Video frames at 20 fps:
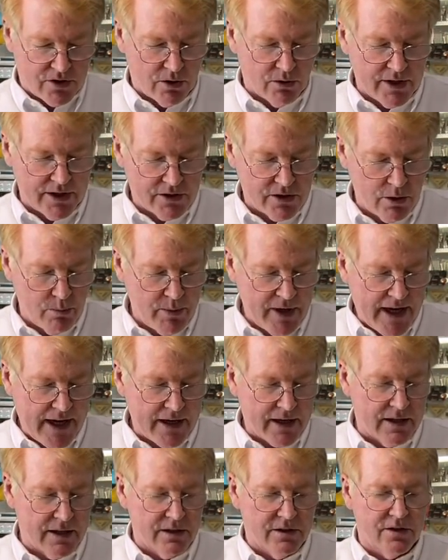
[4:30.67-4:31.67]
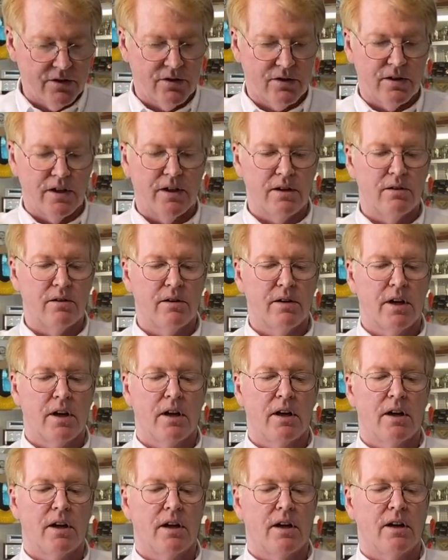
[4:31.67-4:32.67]
let's go back and just
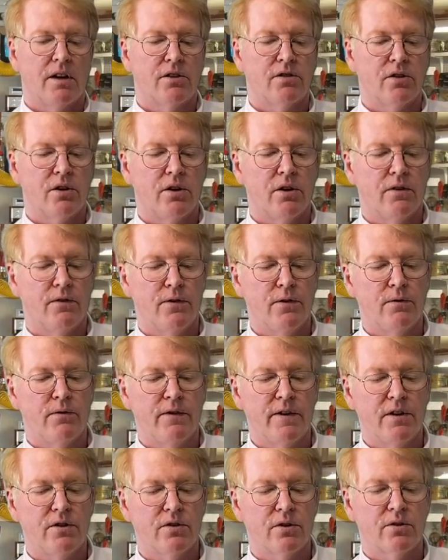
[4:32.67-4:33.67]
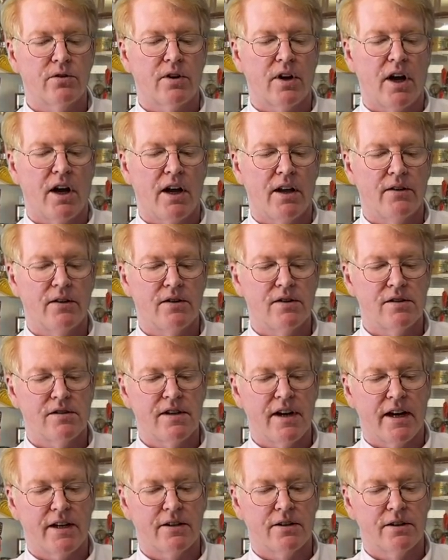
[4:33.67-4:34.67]
show you a few features on the
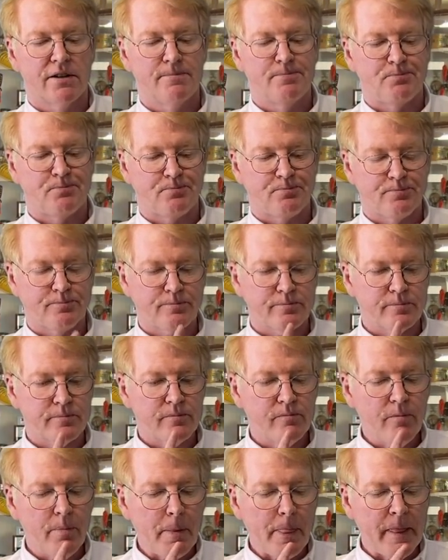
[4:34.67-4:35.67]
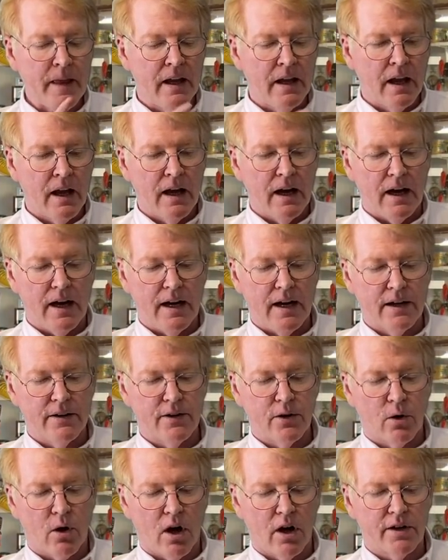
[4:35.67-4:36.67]
detector.
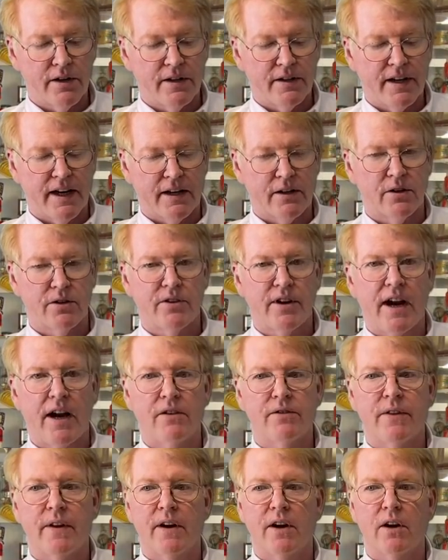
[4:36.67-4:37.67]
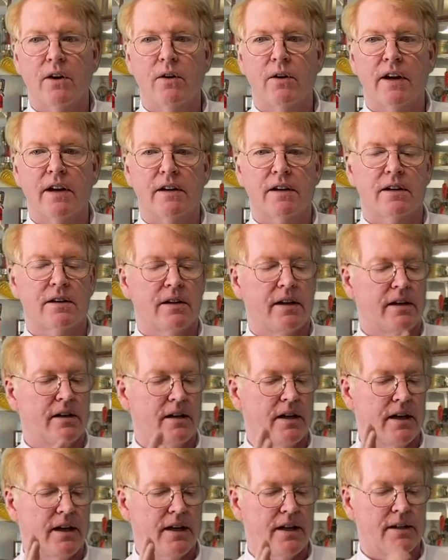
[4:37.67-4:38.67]
There are detectors out there,
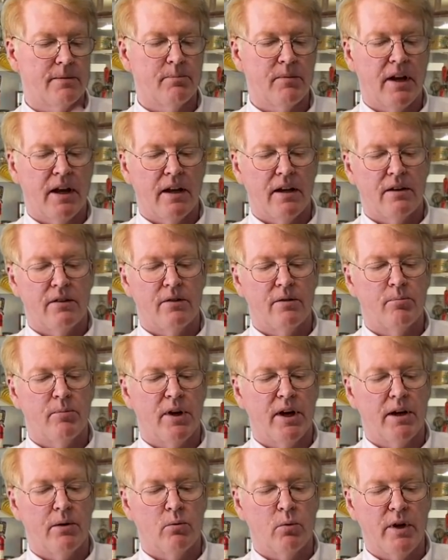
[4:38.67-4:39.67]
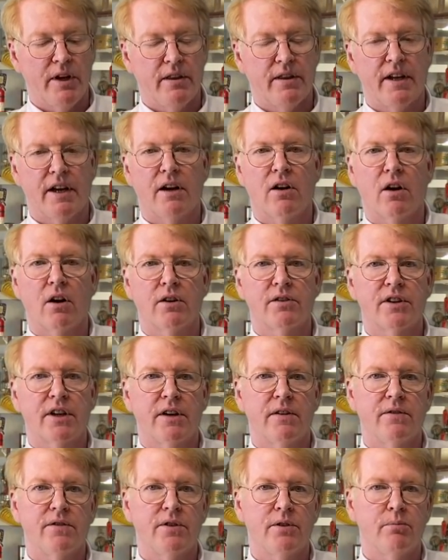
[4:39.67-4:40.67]
but we think ours
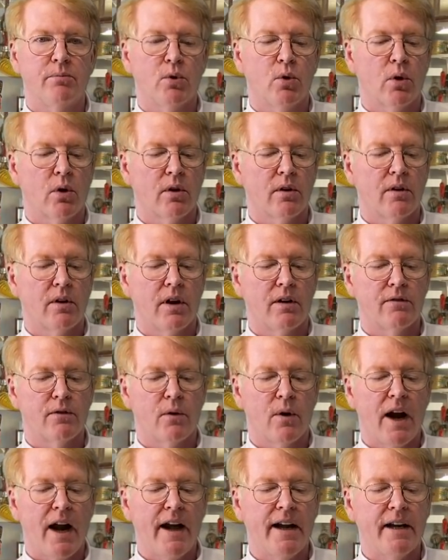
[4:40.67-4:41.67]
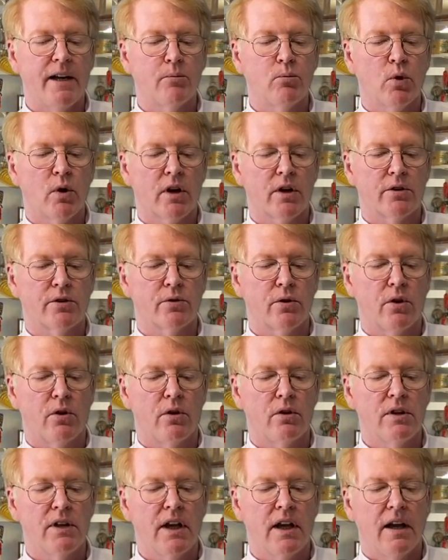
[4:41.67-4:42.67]
gives you more variety, more
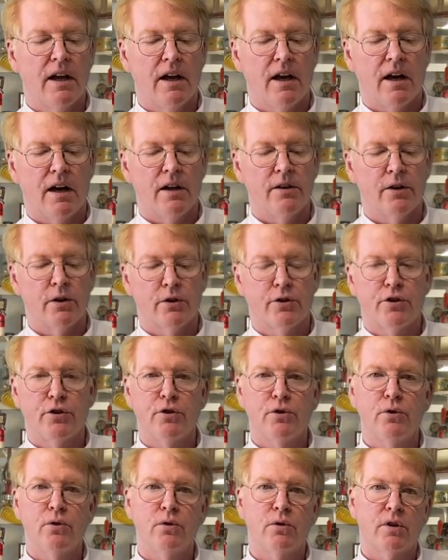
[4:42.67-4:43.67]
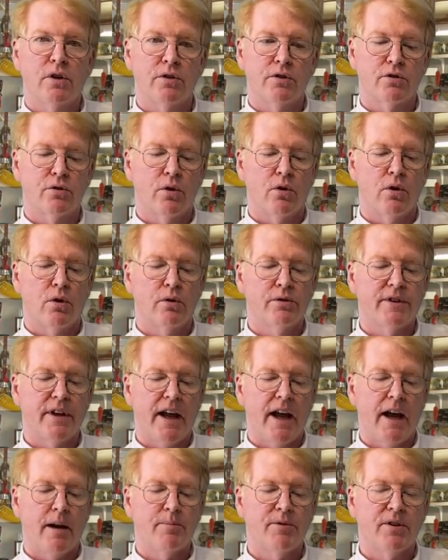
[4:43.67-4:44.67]
control. There are two control
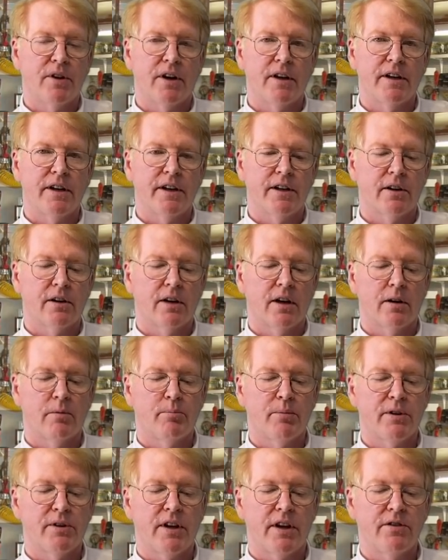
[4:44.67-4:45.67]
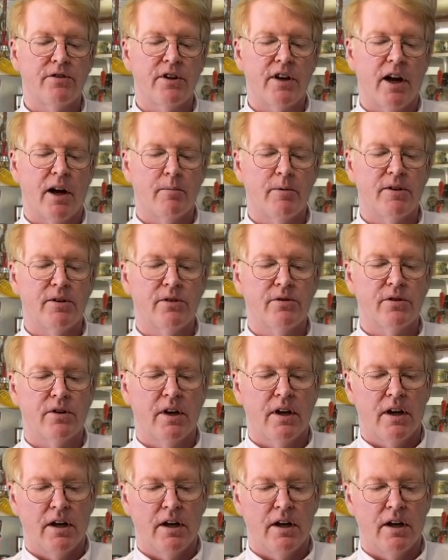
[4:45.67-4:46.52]
tabs on here, potentiometers.